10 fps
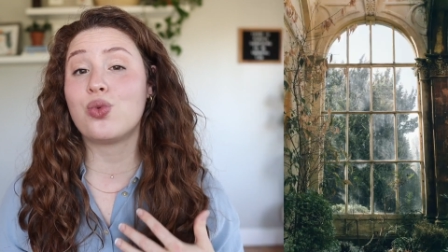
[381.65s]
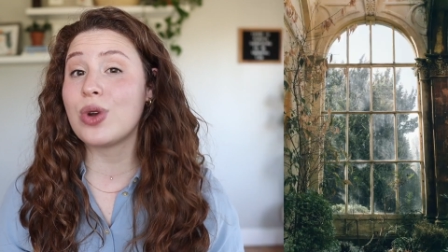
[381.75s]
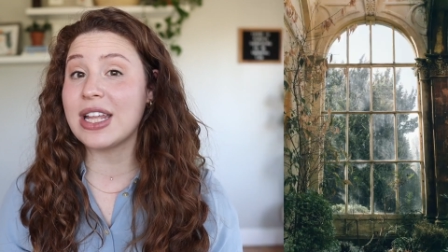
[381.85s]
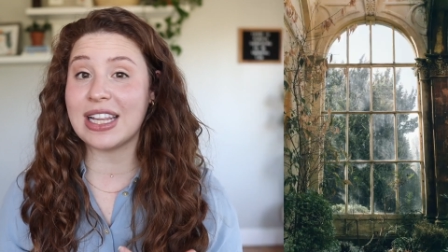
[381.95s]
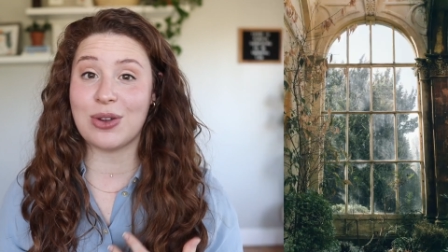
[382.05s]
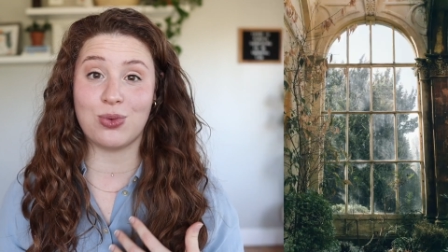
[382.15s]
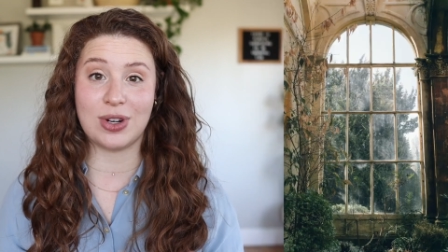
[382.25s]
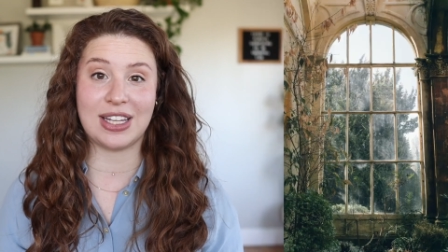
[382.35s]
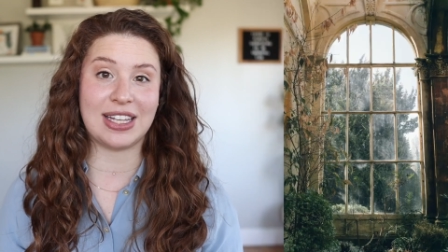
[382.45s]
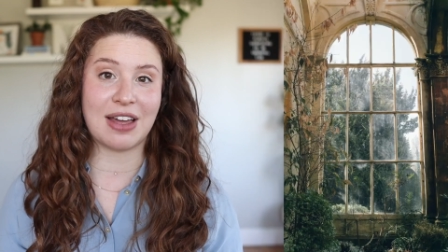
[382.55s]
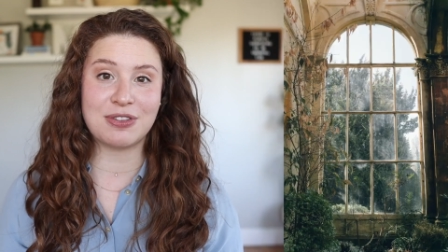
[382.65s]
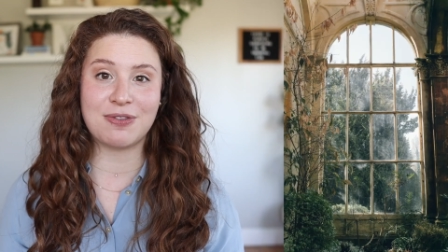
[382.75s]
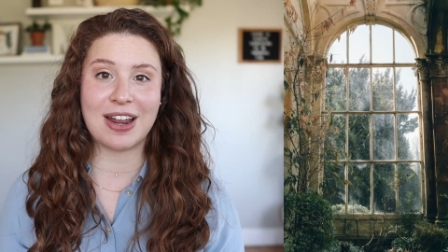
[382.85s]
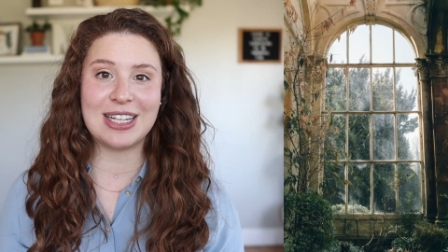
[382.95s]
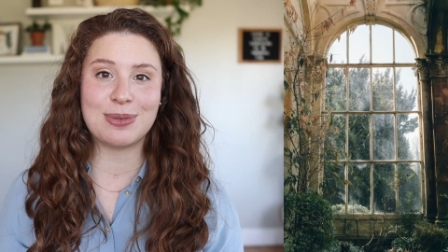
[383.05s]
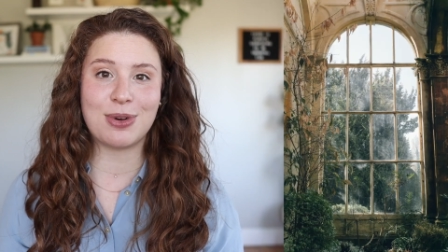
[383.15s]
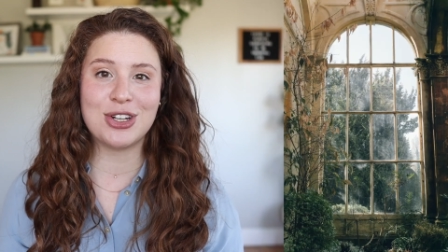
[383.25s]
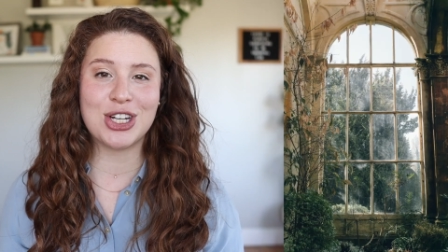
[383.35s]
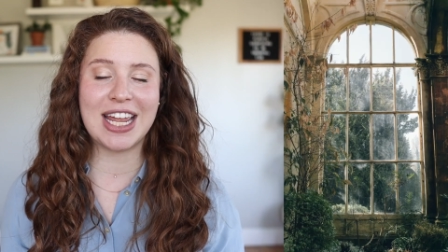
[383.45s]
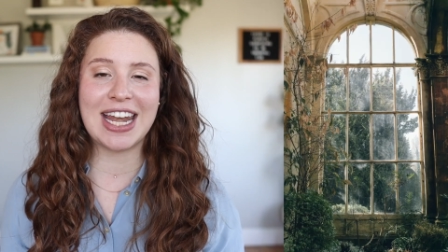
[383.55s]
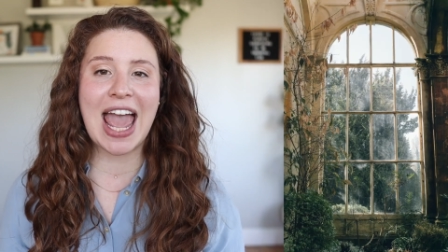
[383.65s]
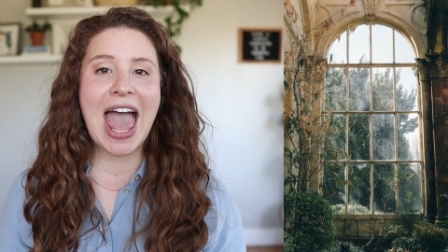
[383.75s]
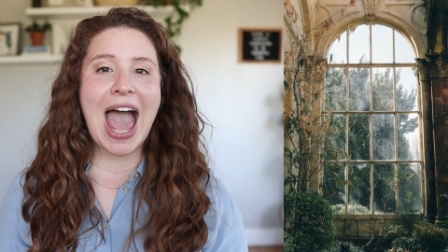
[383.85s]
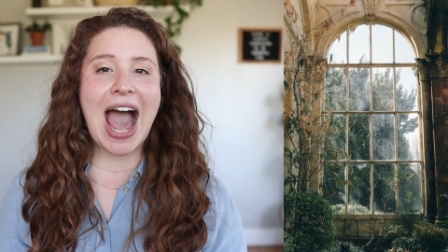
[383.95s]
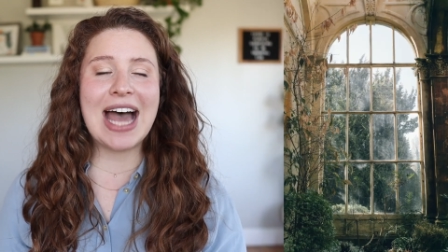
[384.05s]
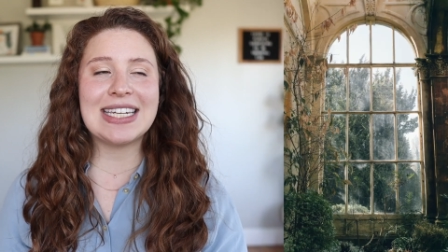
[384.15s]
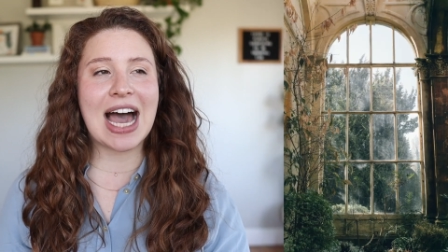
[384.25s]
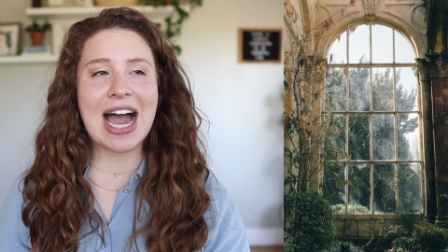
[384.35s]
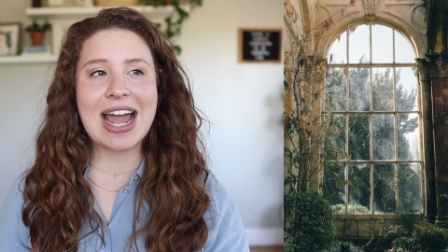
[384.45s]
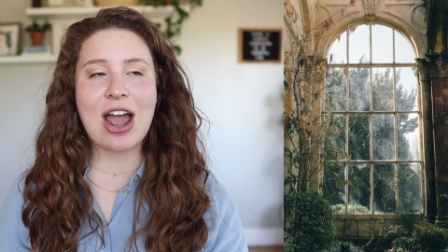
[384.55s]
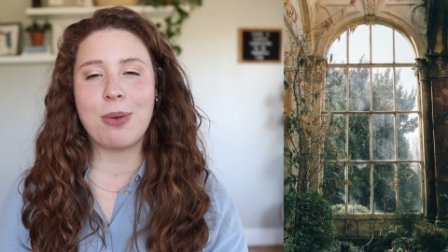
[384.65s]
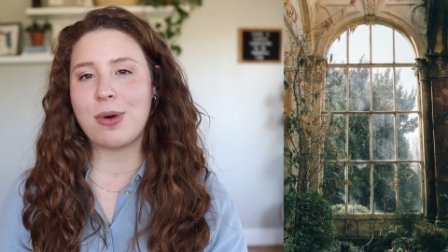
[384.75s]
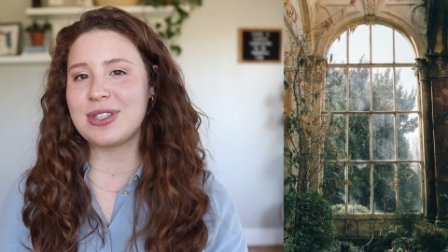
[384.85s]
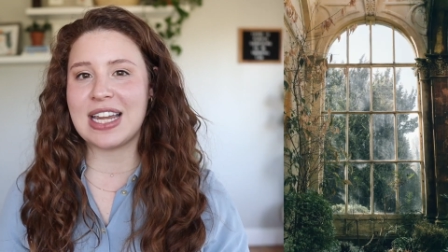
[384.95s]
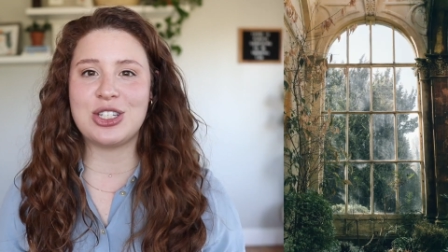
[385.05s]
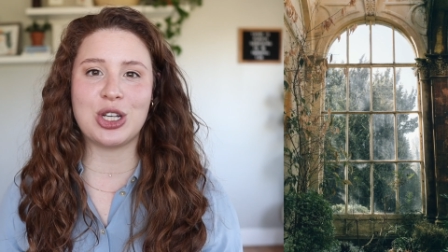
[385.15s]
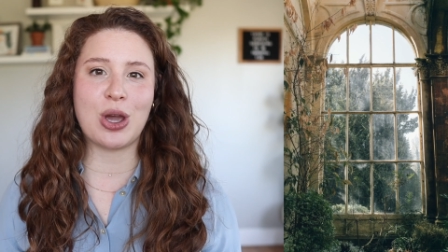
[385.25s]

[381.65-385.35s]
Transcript: really, really love to find inspiration in. And I almost tend to